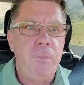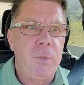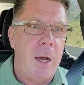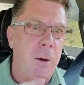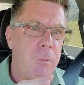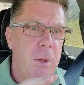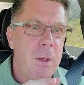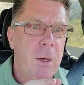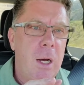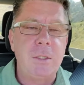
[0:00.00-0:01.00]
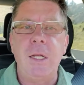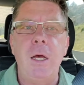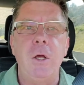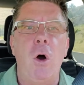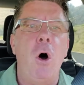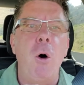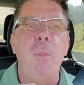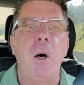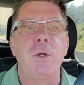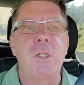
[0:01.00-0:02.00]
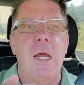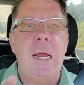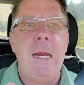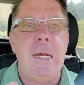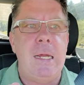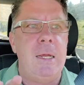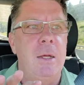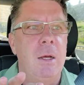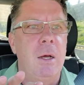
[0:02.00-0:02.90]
Now, I'll tell you, almost any